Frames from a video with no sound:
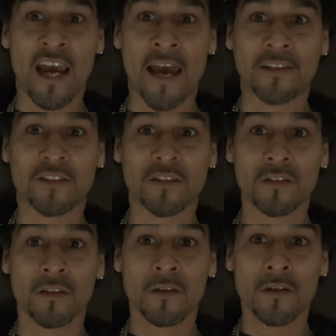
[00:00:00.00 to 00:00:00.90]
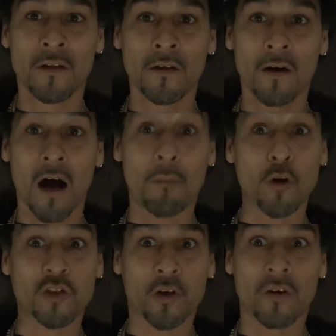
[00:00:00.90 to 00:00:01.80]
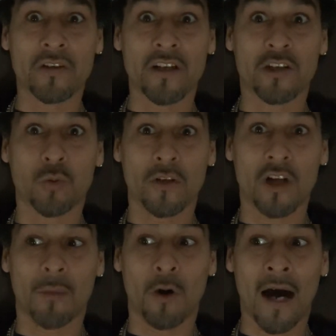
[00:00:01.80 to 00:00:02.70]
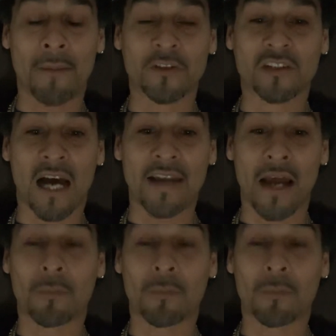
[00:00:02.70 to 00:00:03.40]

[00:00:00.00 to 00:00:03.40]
ass almost turned it into a double homicide.